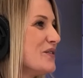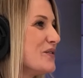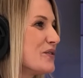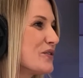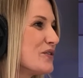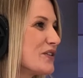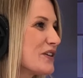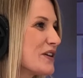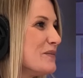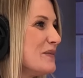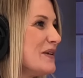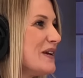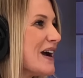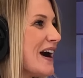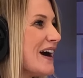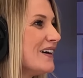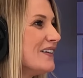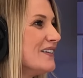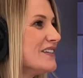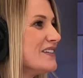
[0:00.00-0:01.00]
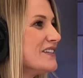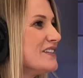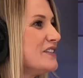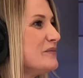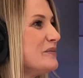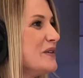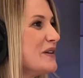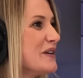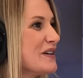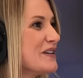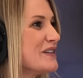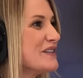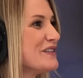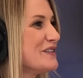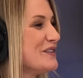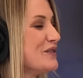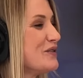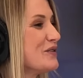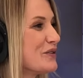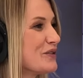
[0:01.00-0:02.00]
no girl can be Alice
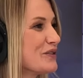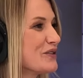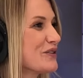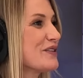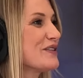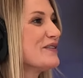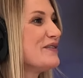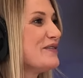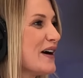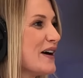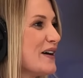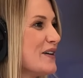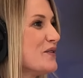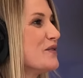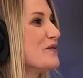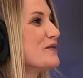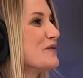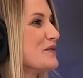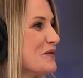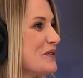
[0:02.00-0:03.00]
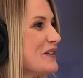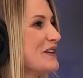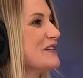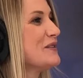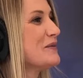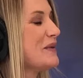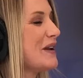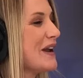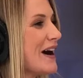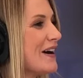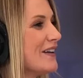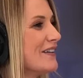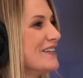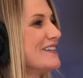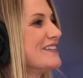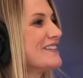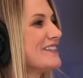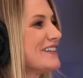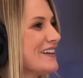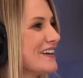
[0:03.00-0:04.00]
because you girls are going to fight over who gets to be
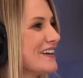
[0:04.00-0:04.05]
Alice. And